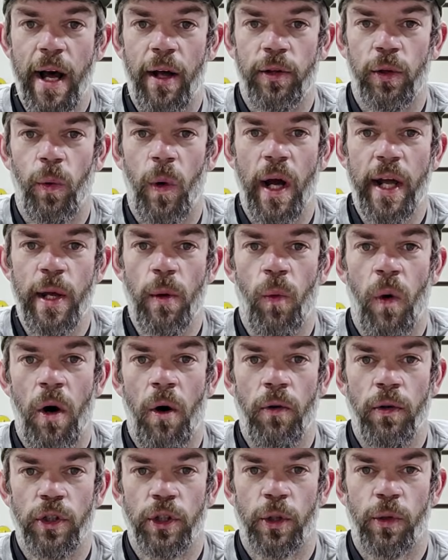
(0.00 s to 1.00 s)
out the way you
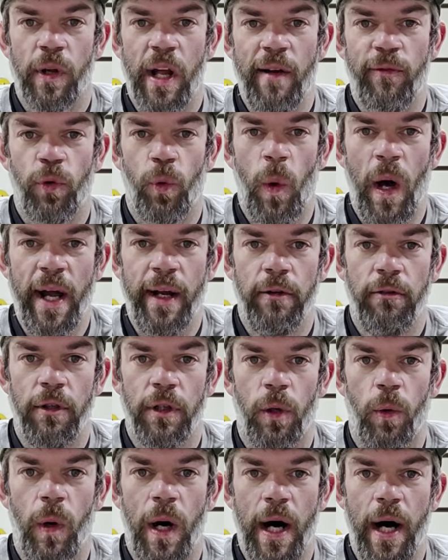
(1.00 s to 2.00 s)
want. You're gonna have to wait a
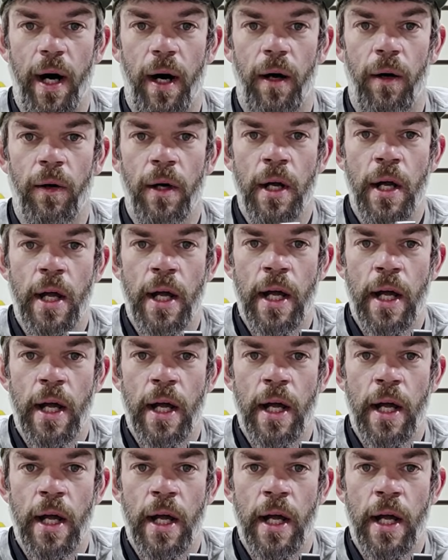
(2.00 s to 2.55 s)
little while,